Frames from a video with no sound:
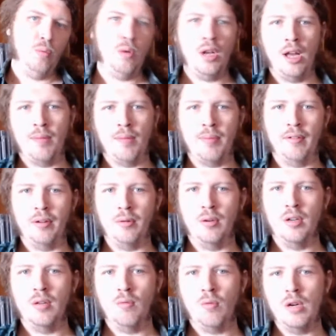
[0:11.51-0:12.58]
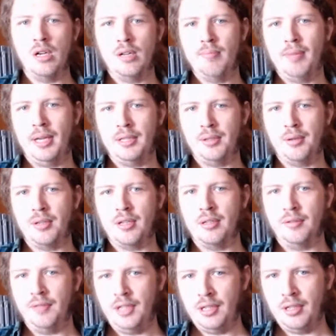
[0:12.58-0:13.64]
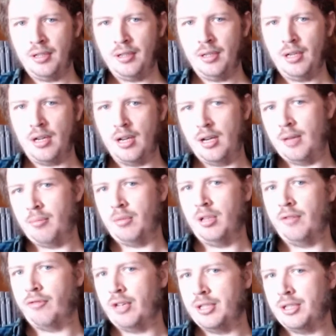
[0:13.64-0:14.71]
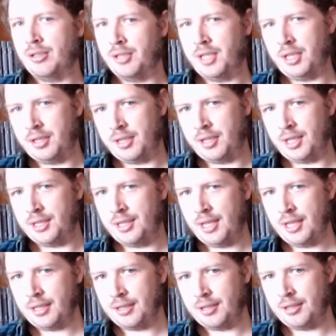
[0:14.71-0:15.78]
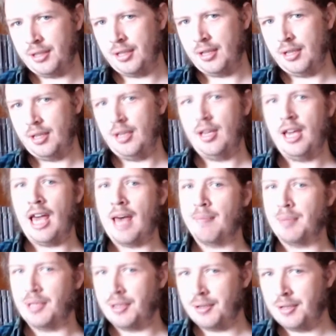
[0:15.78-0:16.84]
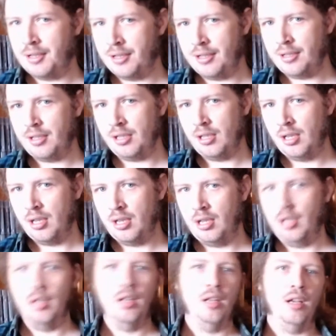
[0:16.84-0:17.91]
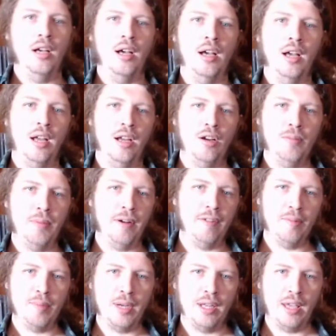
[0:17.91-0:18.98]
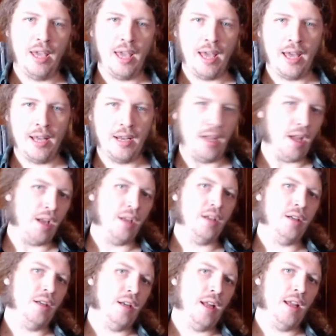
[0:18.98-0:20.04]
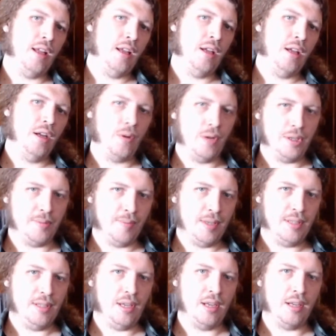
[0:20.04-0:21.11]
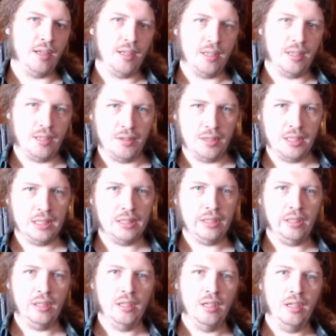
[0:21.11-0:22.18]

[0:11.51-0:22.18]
What up everyone? Welcome back to another video. I'm CliffRacer666. Happy New Year's. I hope everybody had a good Christmas and a good New Year.